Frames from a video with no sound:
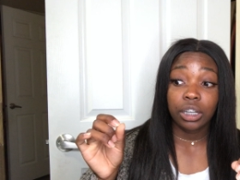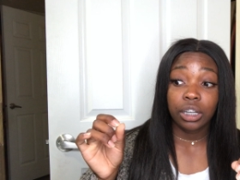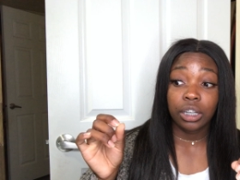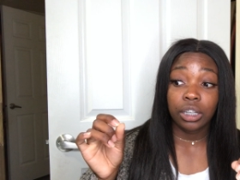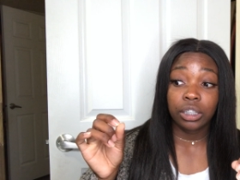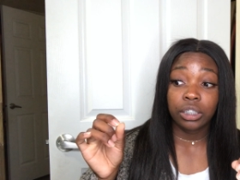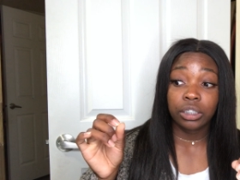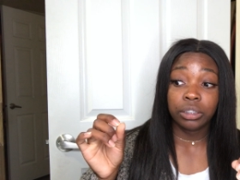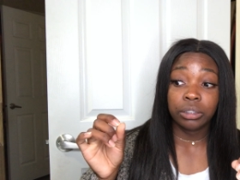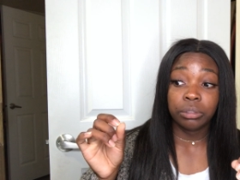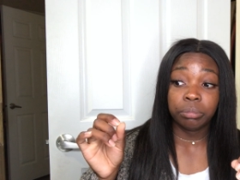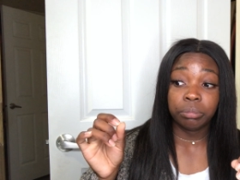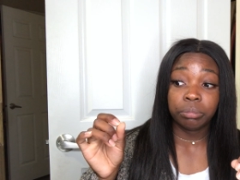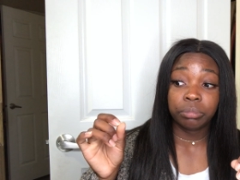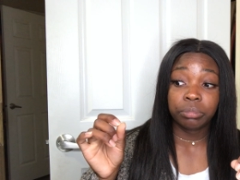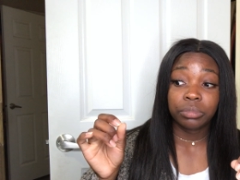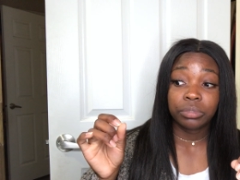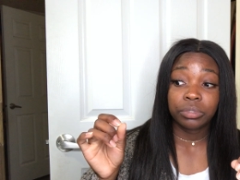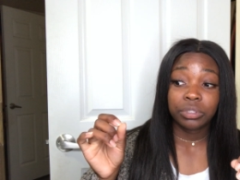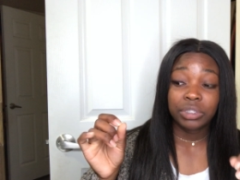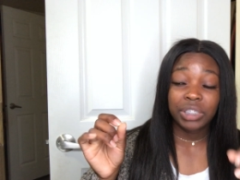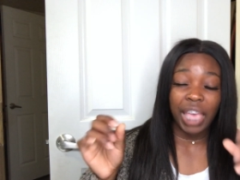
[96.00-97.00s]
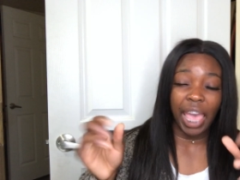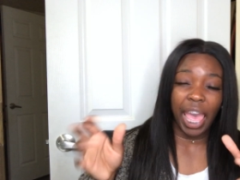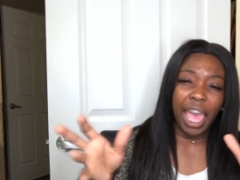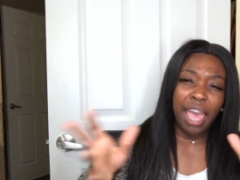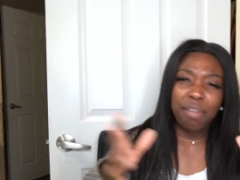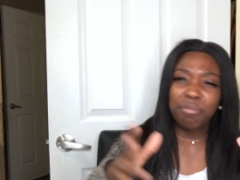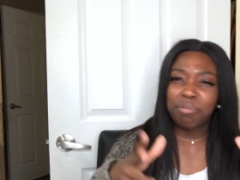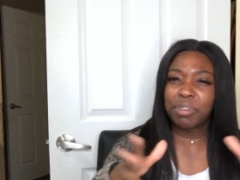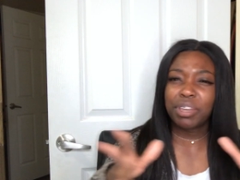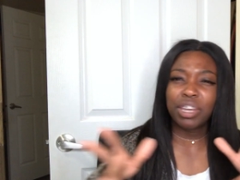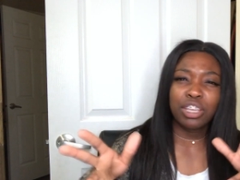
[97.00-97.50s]
um, to
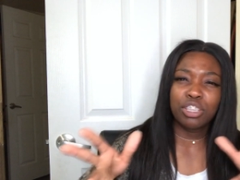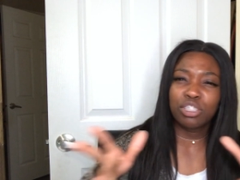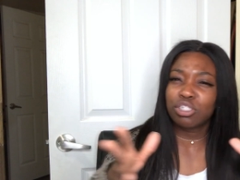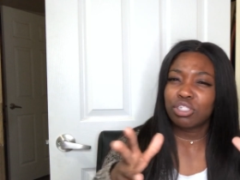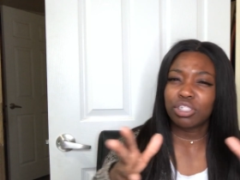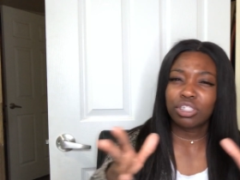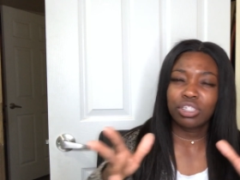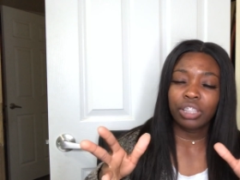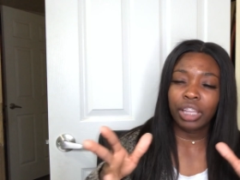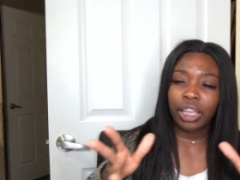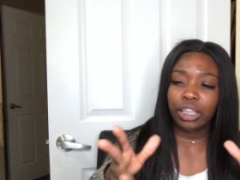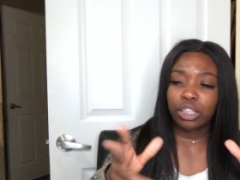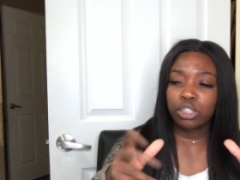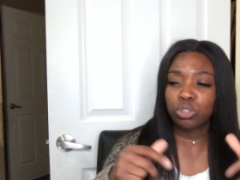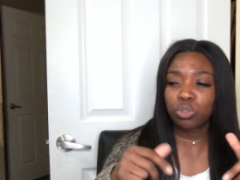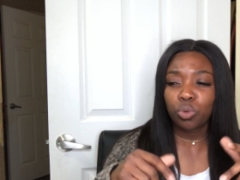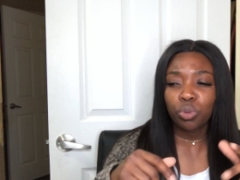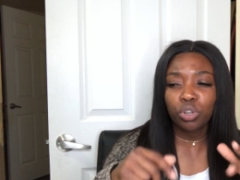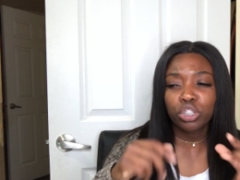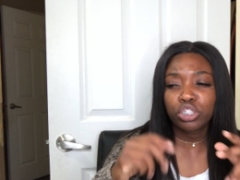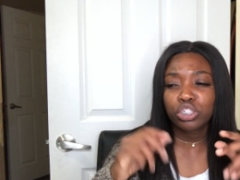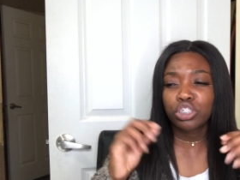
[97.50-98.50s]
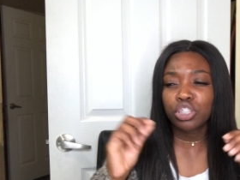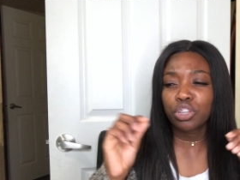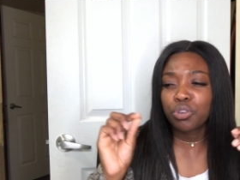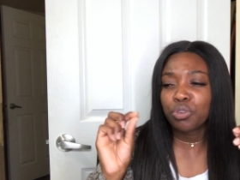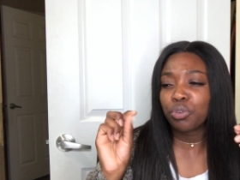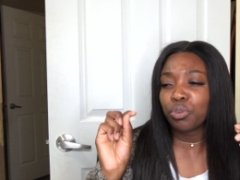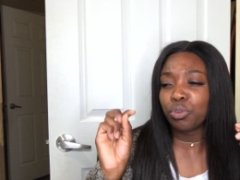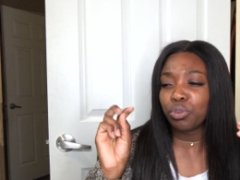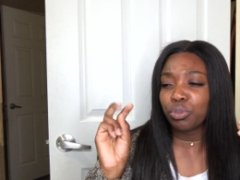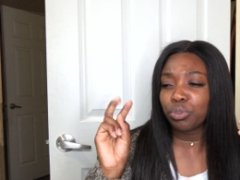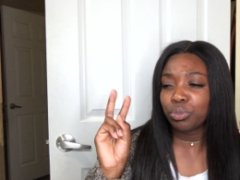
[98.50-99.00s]
happen. It's like sort of
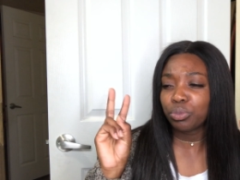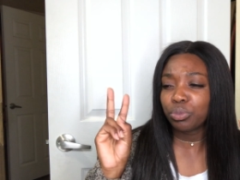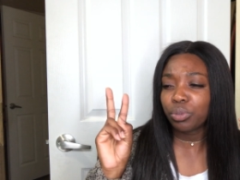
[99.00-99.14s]
so,